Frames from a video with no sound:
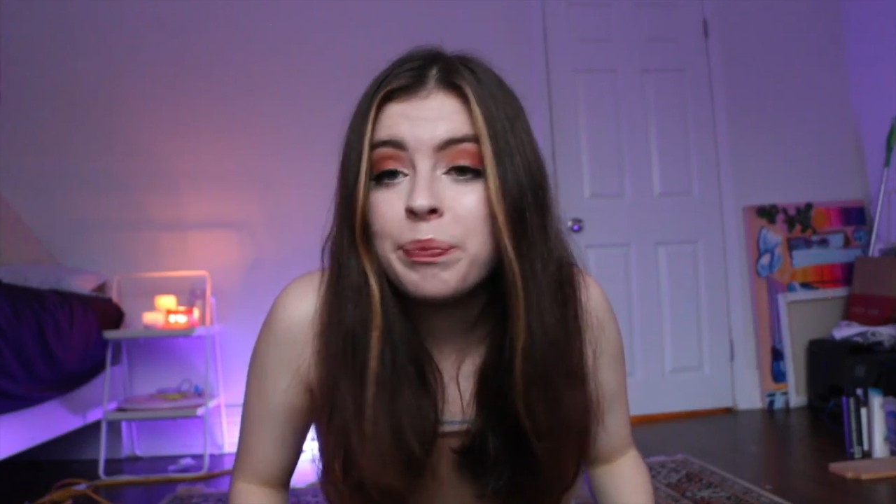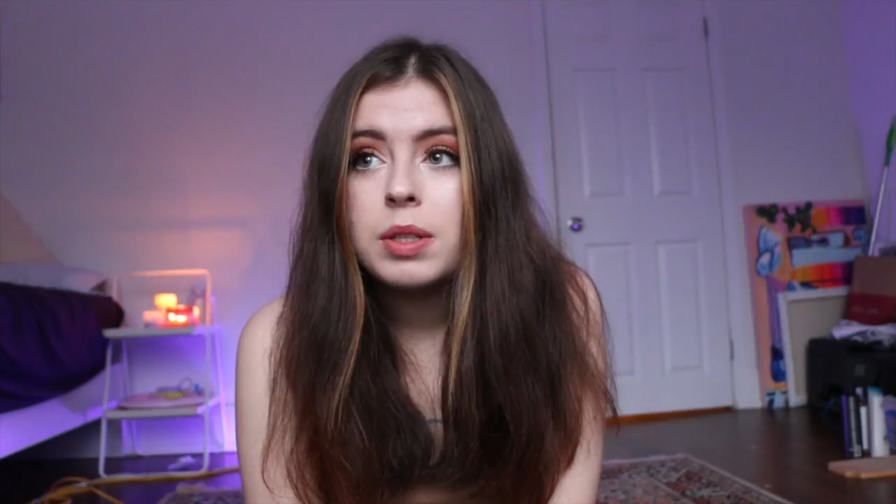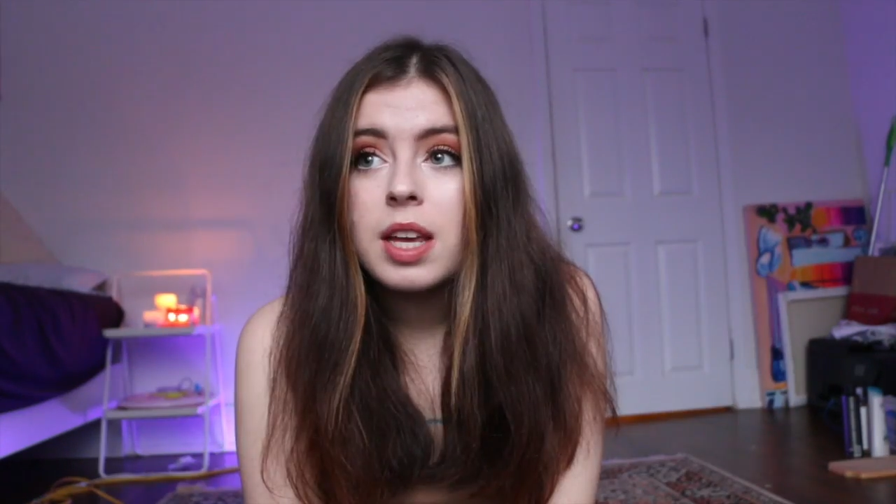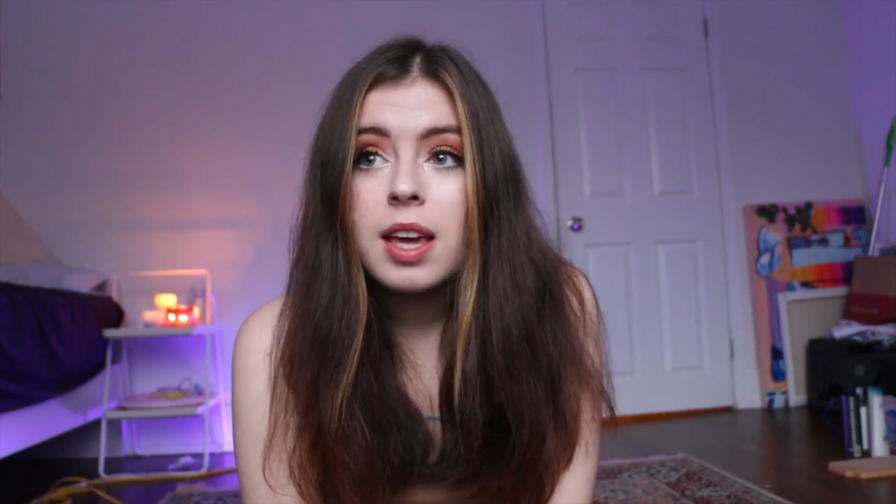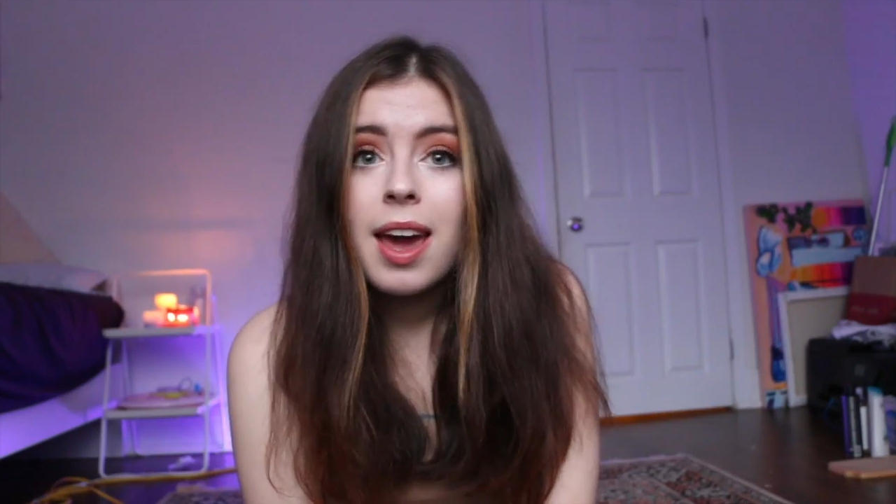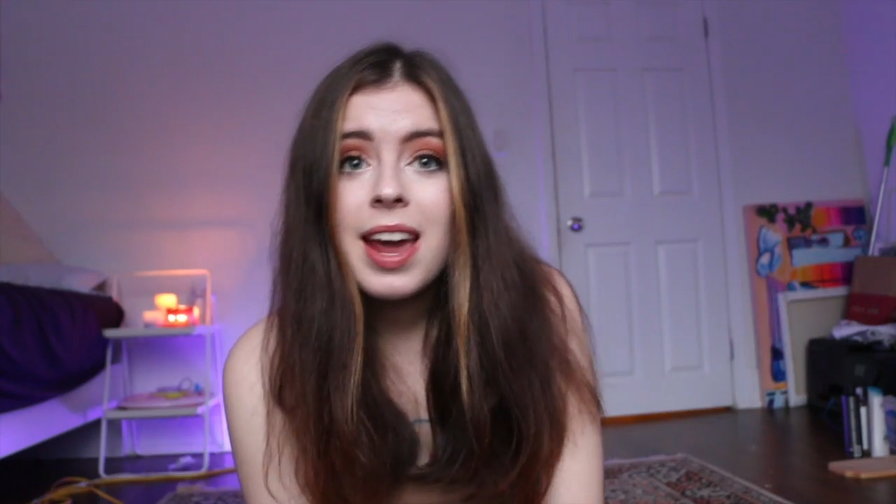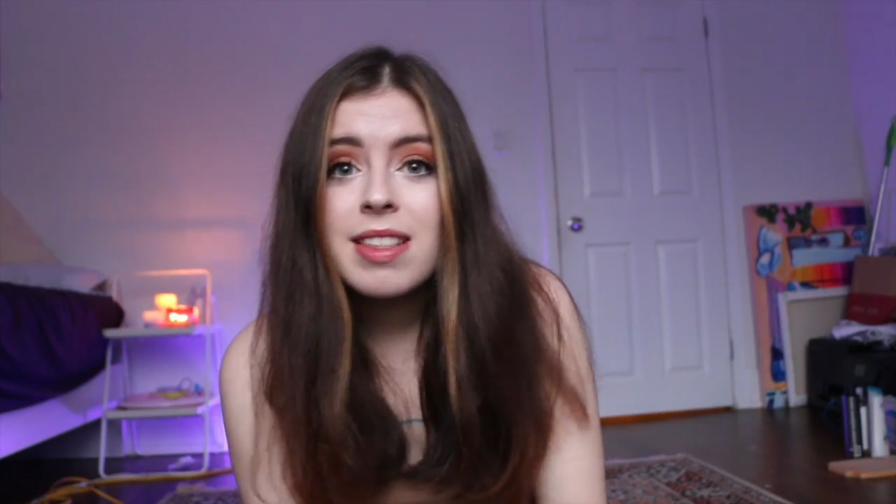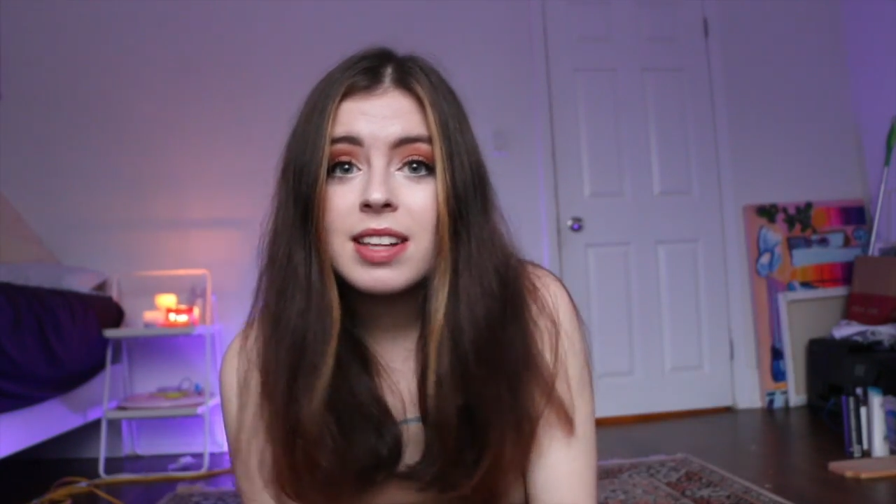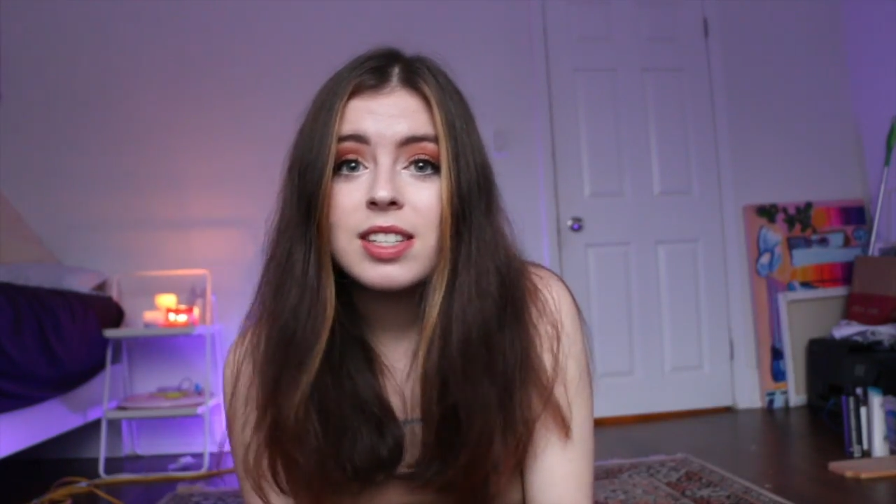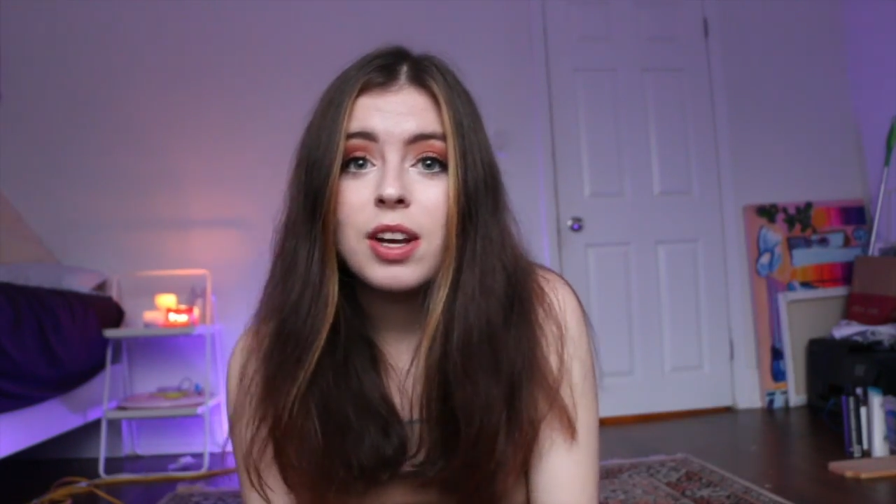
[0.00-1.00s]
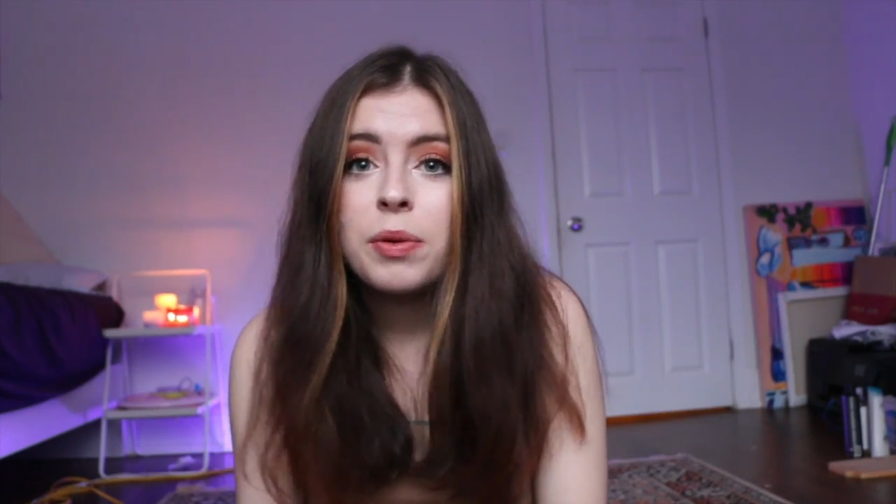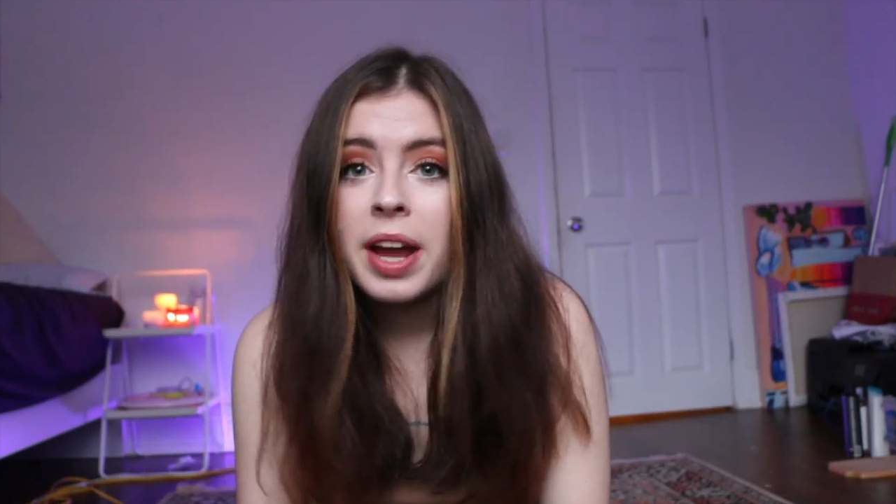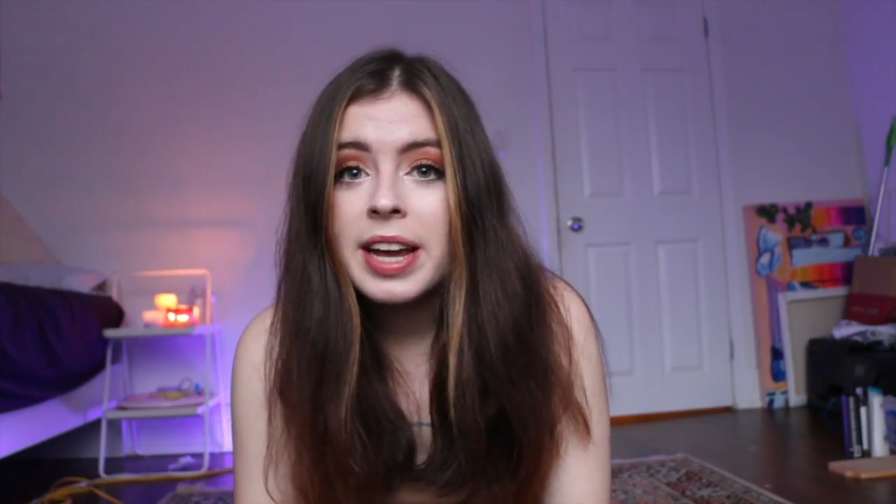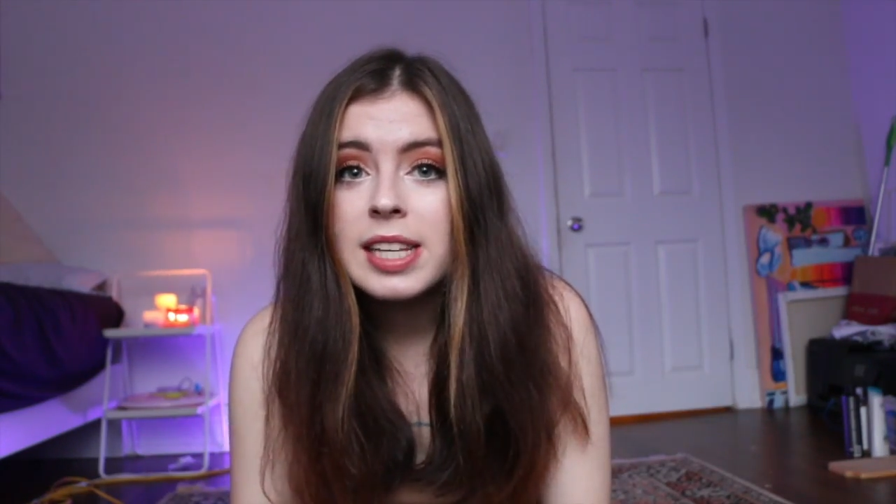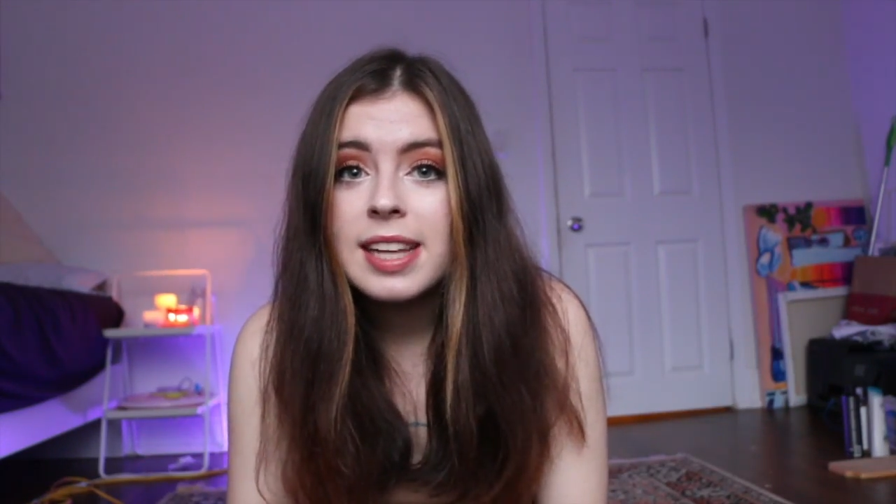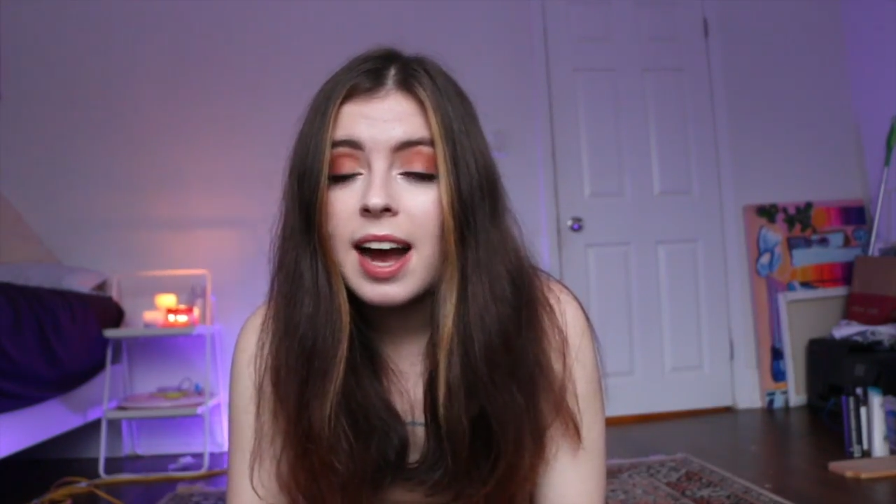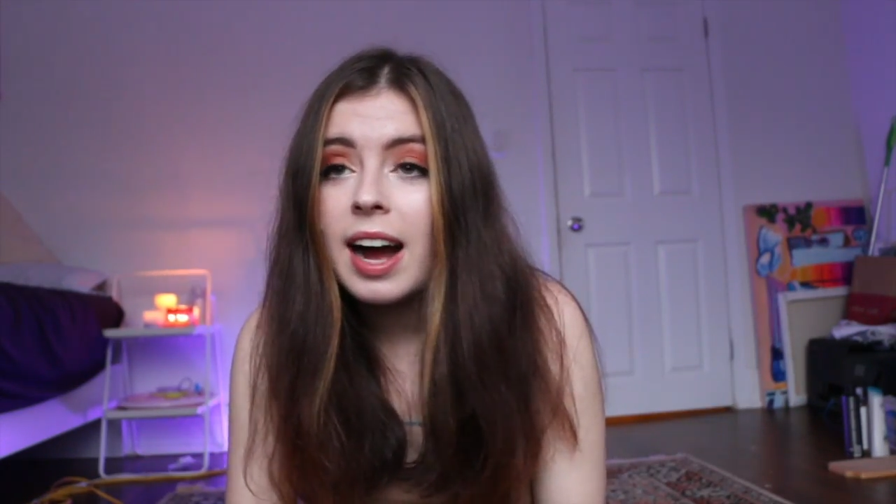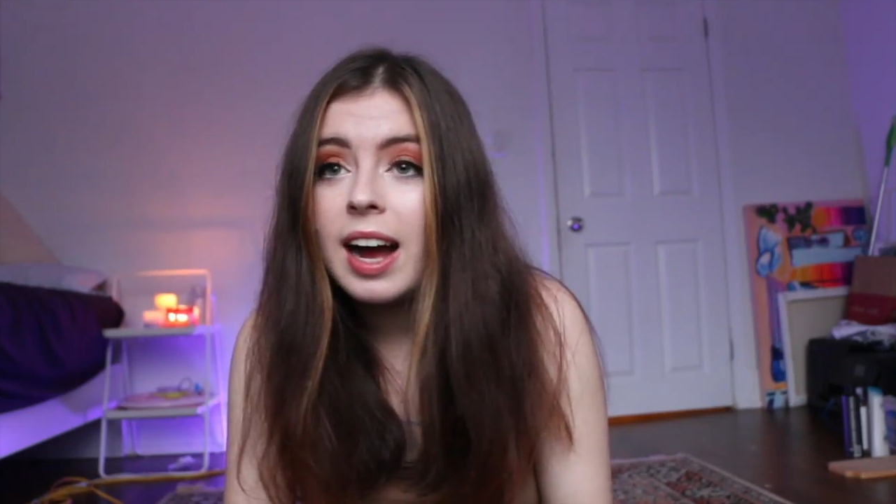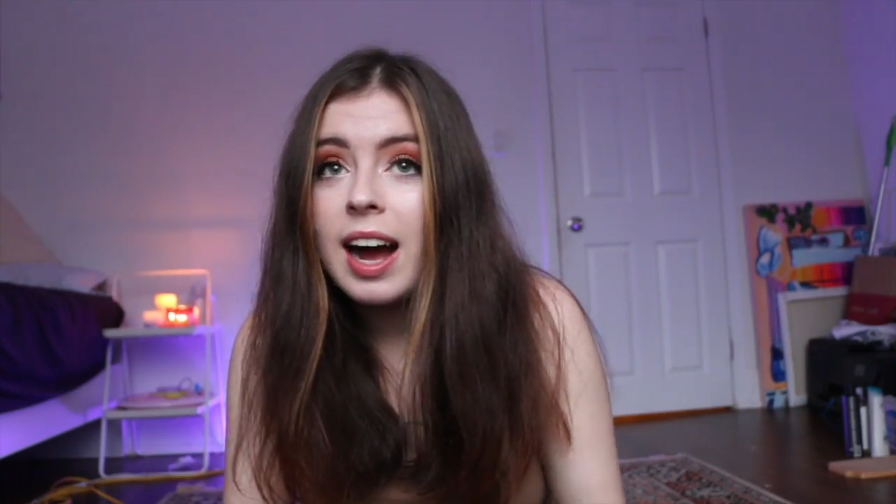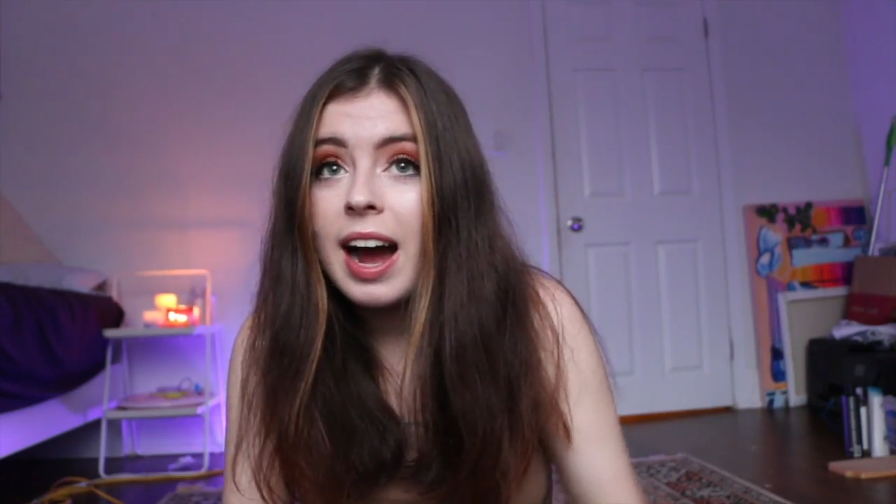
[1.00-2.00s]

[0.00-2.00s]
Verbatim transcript: And I was like, hey, that's so nice. Uh,